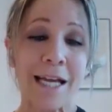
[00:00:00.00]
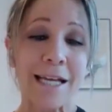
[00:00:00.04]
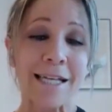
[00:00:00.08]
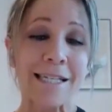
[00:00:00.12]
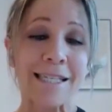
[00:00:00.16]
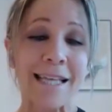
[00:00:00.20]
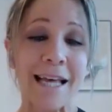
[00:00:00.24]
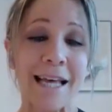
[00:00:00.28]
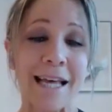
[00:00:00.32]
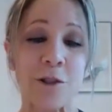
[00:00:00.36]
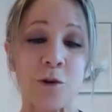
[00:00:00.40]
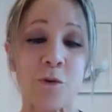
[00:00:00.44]

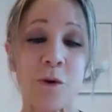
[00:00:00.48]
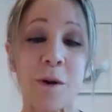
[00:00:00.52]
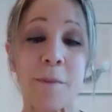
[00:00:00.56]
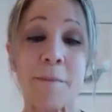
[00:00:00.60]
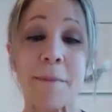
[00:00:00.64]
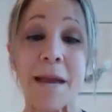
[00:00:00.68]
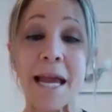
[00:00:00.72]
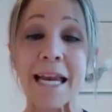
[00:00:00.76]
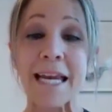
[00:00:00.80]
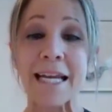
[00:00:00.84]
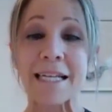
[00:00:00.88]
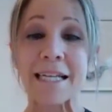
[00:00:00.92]
is that the
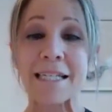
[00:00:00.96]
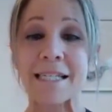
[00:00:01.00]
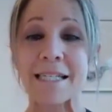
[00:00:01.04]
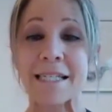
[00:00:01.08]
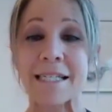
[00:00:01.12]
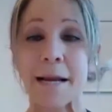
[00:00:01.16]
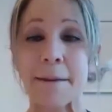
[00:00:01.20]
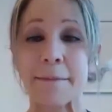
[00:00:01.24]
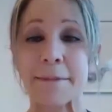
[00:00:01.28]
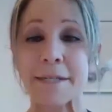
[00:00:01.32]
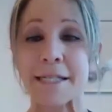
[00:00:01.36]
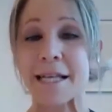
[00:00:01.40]
remaining
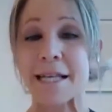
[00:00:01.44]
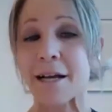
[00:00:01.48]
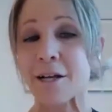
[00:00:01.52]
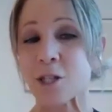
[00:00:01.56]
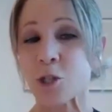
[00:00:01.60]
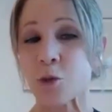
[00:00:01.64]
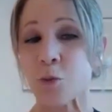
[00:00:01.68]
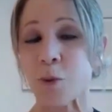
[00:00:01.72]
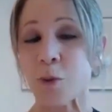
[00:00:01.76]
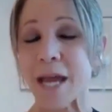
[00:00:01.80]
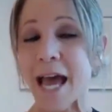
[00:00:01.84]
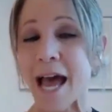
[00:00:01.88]
stem
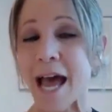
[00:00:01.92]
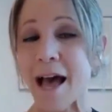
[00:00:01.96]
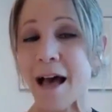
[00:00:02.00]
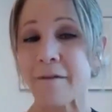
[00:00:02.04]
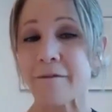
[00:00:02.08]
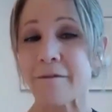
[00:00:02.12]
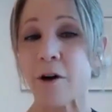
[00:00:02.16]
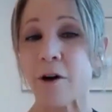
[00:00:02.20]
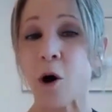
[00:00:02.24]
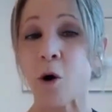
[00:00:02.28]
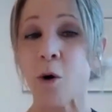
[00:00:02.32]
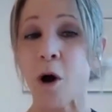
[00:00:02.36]
cells we
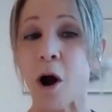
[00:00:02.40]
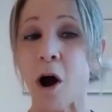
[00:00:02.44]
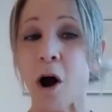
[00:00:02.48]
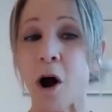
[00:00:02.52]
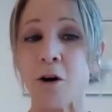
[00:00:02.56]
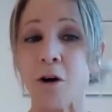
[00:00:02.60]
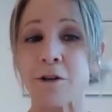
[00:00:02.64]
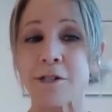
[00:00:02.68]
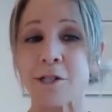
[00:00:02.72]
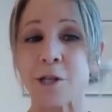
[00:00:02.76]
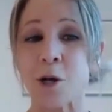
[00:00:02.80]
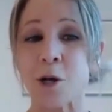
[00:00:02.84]
have are
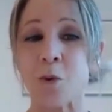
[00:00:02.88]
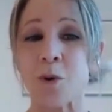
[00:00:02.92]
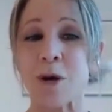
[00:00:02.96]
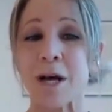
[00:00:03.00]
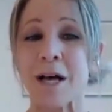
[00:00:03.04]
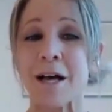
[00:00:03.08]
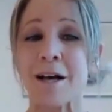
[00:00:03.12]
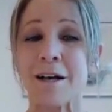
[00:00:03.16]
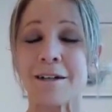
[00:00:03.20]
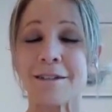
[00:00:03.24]
also